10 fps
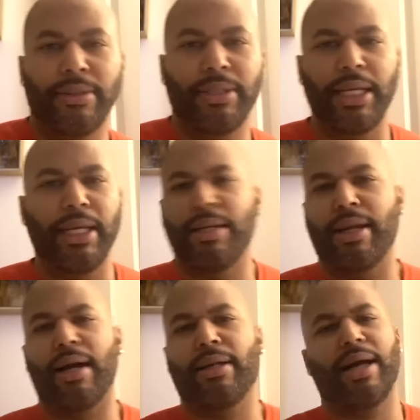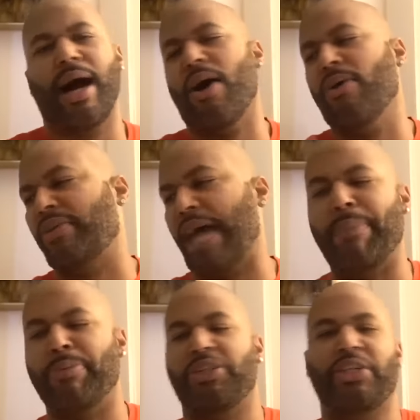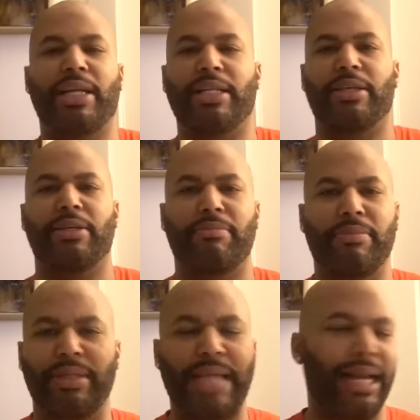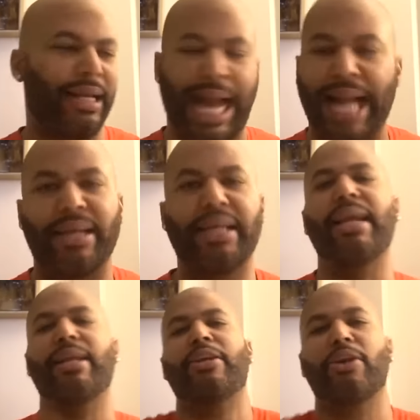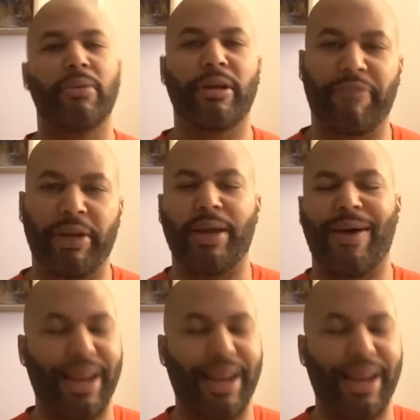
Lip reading: the all type of shit into got nothing to do with the video.